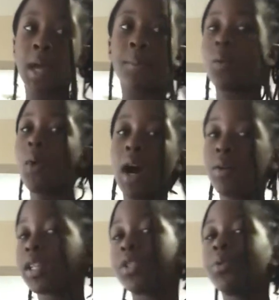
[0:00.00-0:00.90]
But while
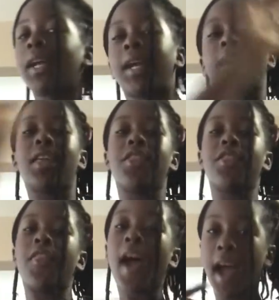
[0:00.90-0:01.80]
we're doing
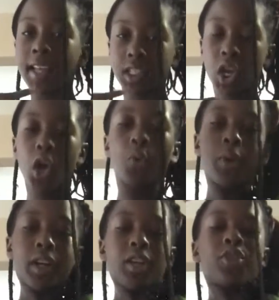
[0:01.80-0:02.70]
that, we're
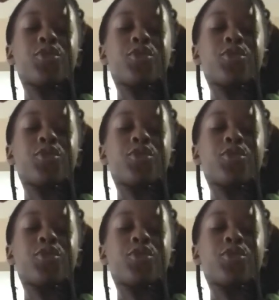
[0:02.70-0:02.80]
gonna